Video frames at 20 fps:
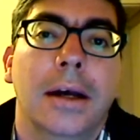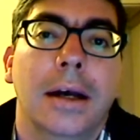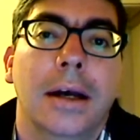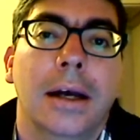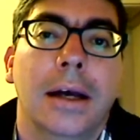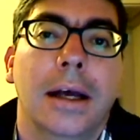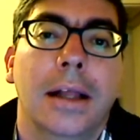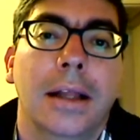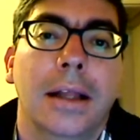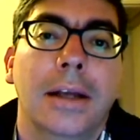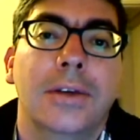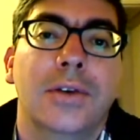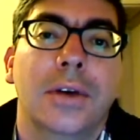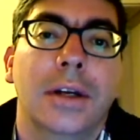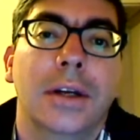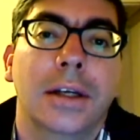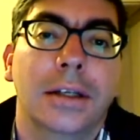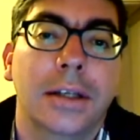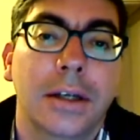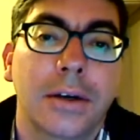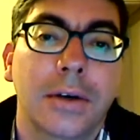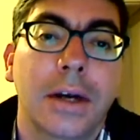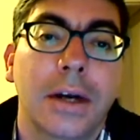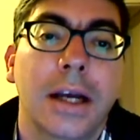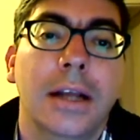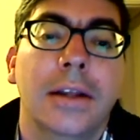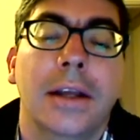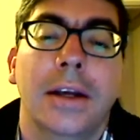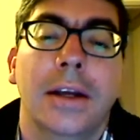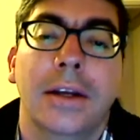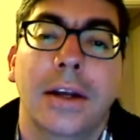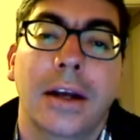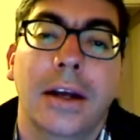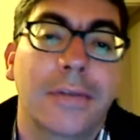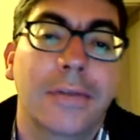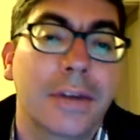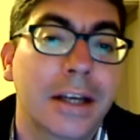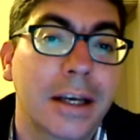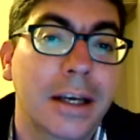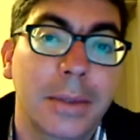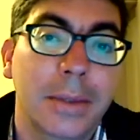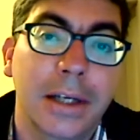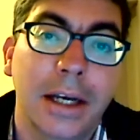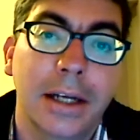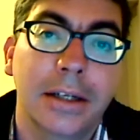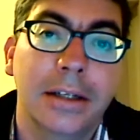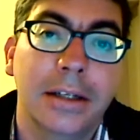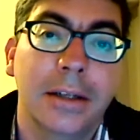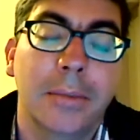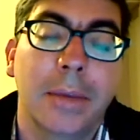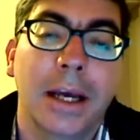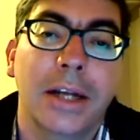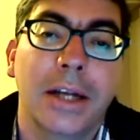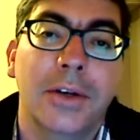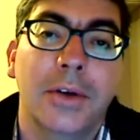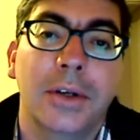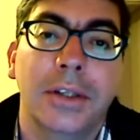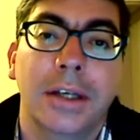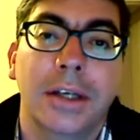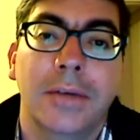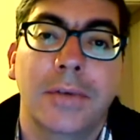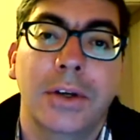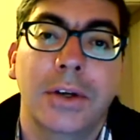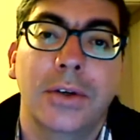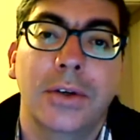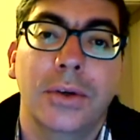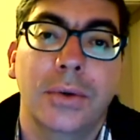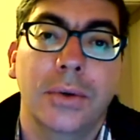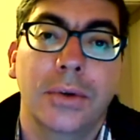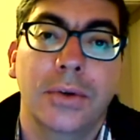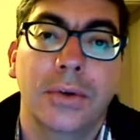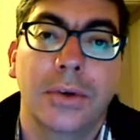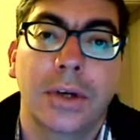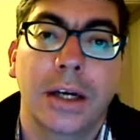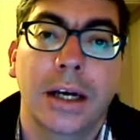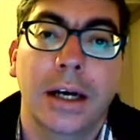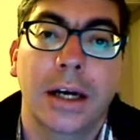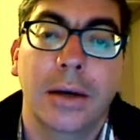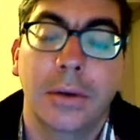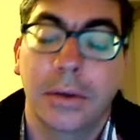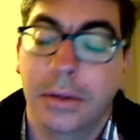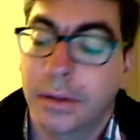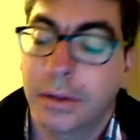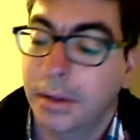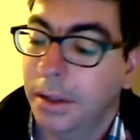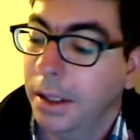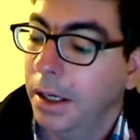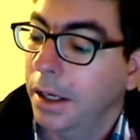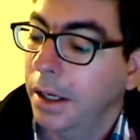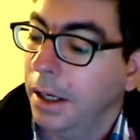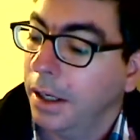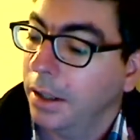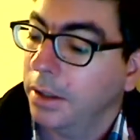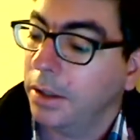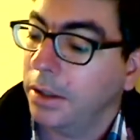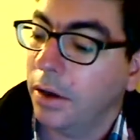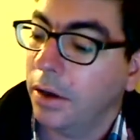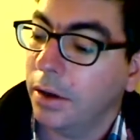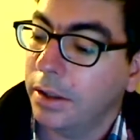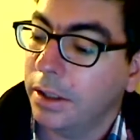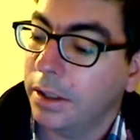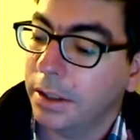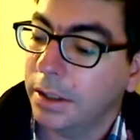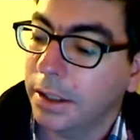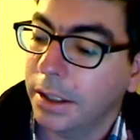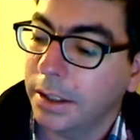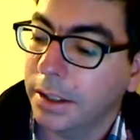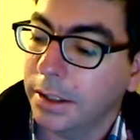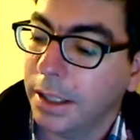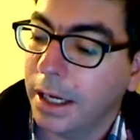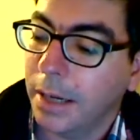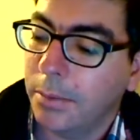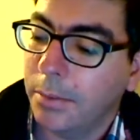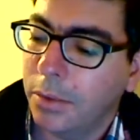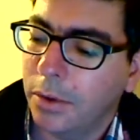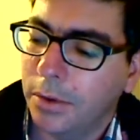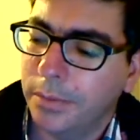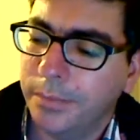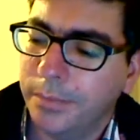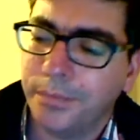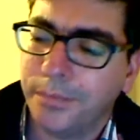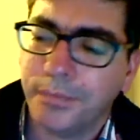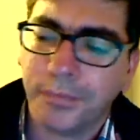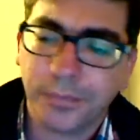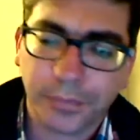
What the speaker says: electronic cigarette that you don't have to keep changing the batteries every 2 or 3 hours. So just an example,